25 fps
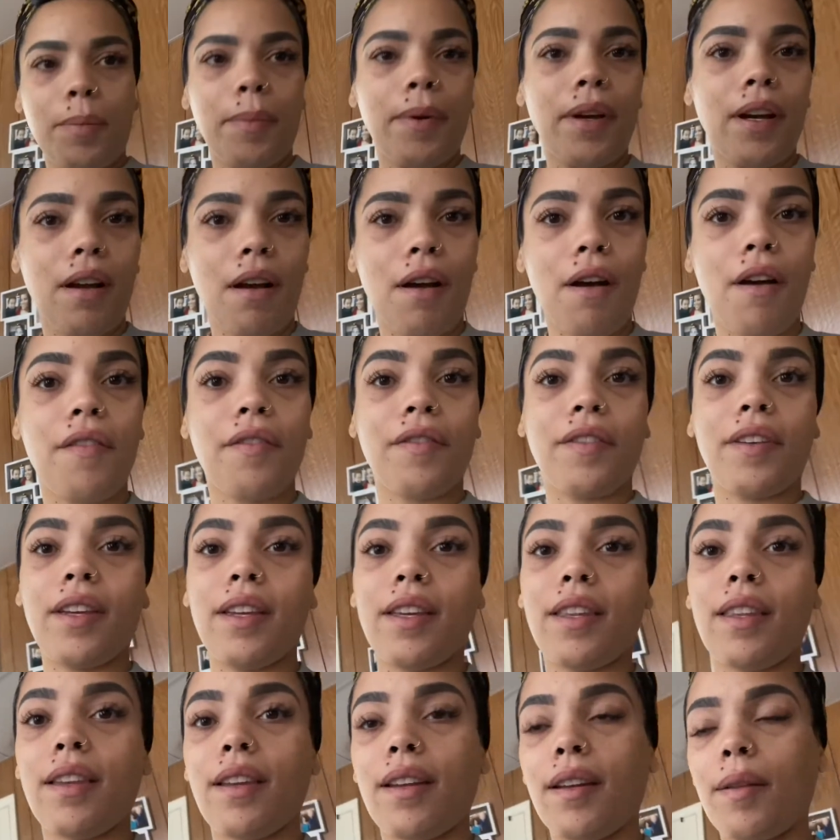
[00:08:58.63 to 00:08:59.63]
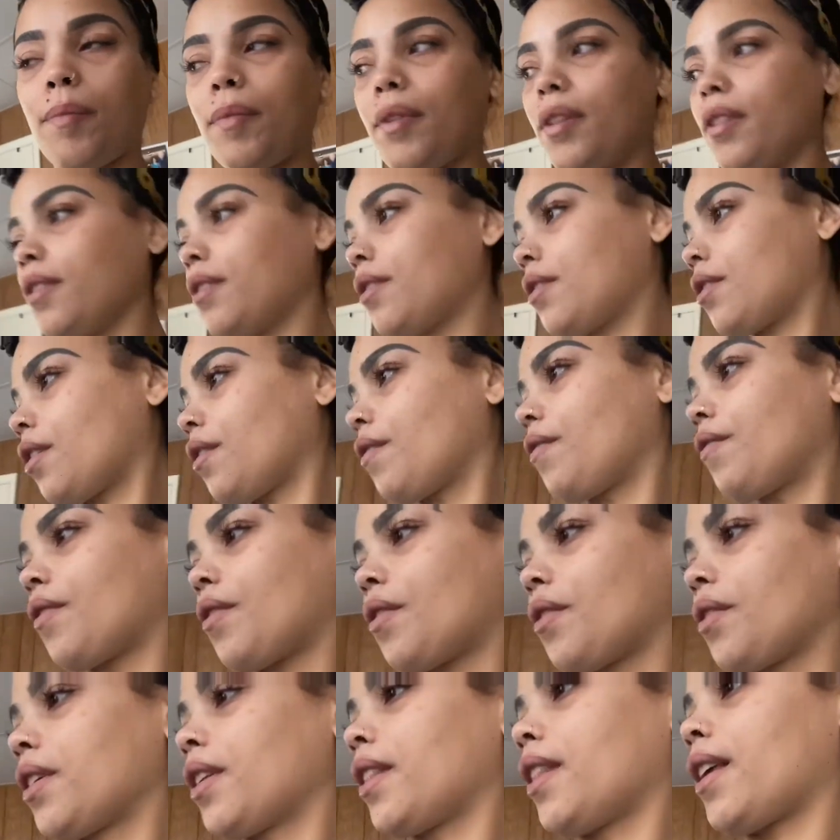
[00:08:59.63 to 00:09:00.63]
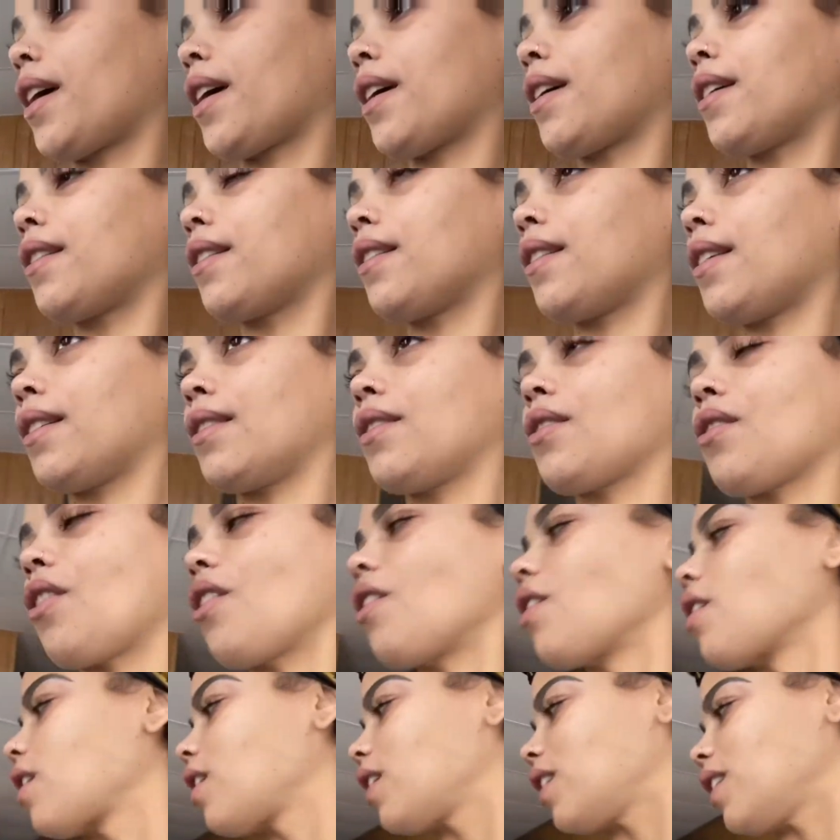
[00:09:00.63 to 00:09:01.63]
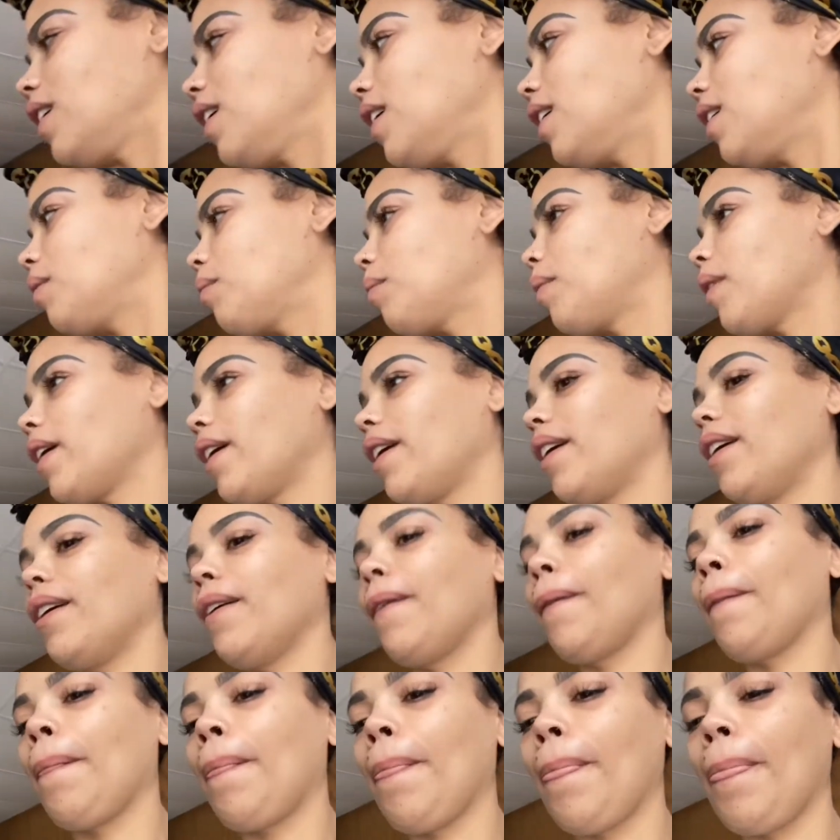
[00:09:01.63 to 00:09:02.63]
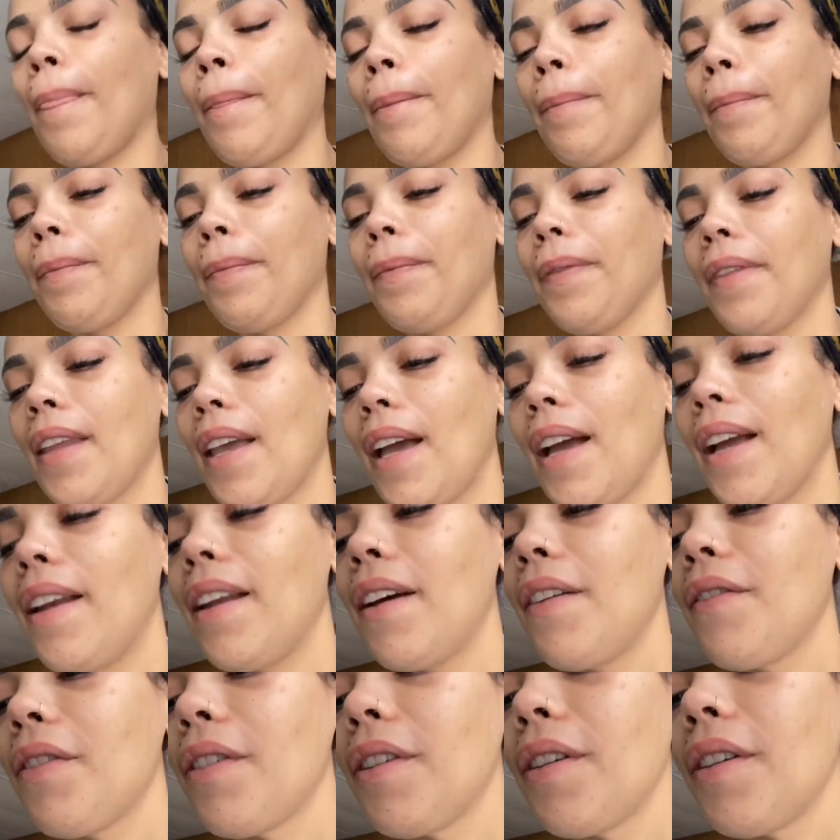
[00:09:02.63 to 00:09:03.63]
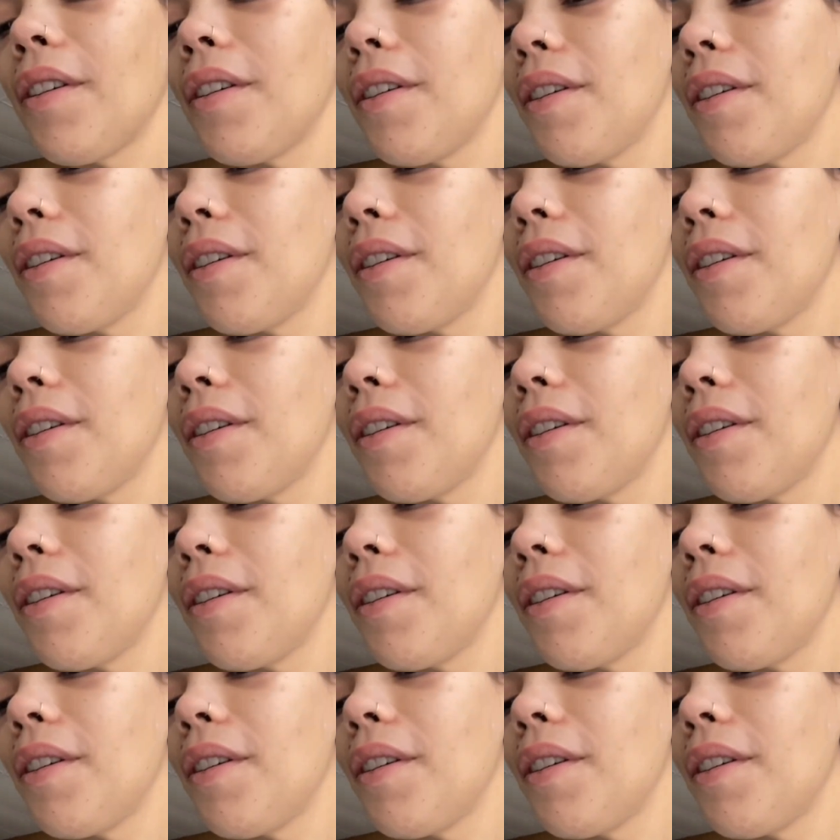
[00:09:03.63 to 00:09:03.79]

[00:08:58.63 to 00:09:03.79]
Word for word: coffee and then I'm gonna start folding that. That's all clean, but I never